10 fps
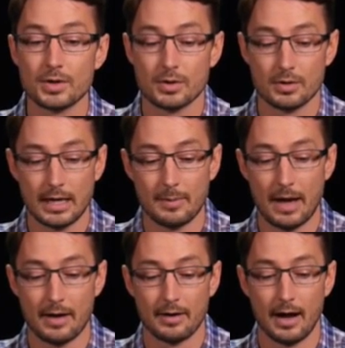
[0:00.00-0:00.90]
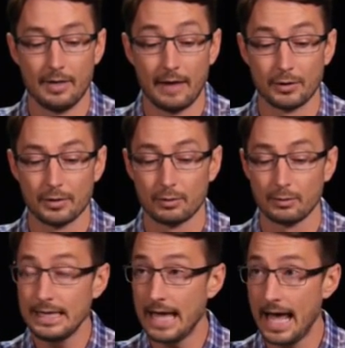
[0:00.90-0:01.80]
more scrutiny about her health after
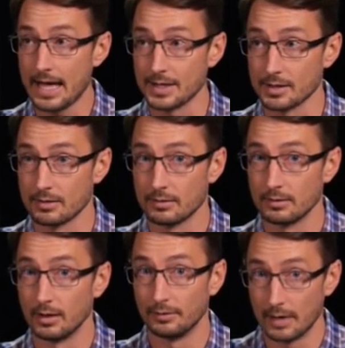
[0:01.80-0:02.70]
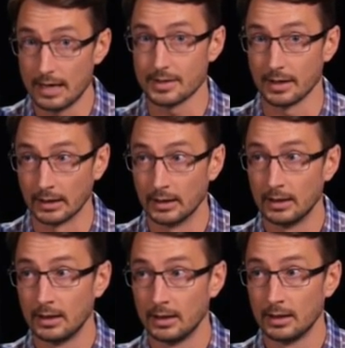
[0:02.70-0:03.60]
3 days of resting.
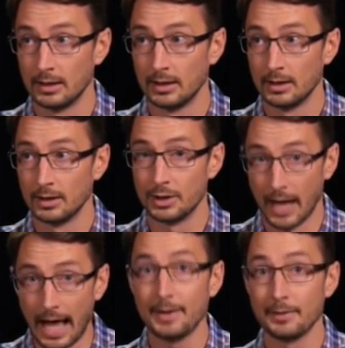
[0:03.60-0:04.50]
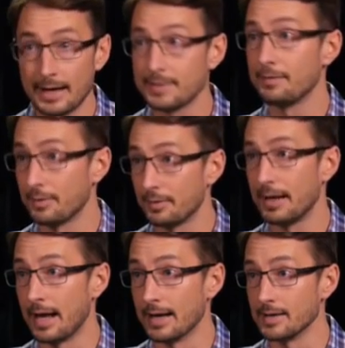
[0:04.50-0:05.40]
She had to rest for
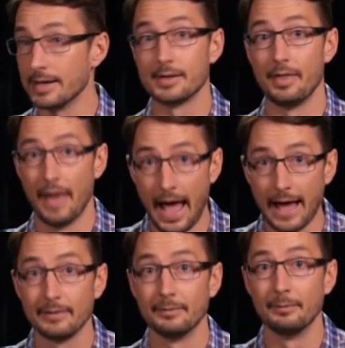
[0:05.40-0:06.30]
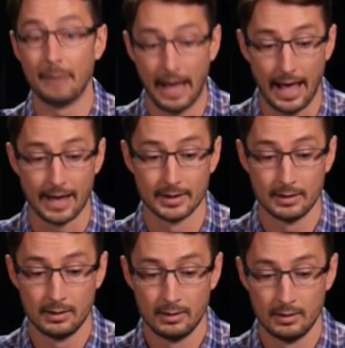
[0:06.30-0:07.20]
3 days. It's that
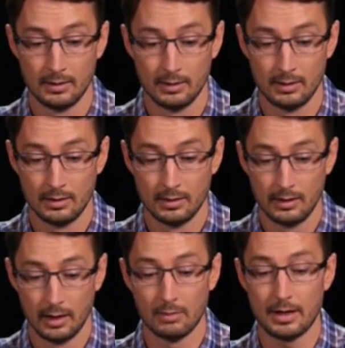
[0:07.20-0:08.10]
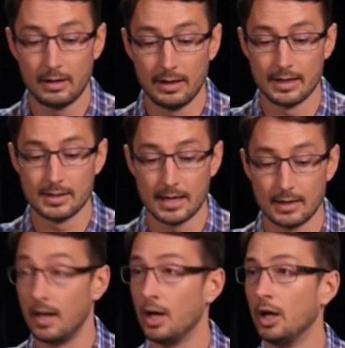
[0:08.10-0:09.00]
bad. Hillary Clinton is
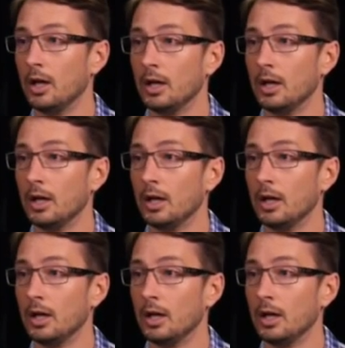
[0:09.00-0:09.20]
set to...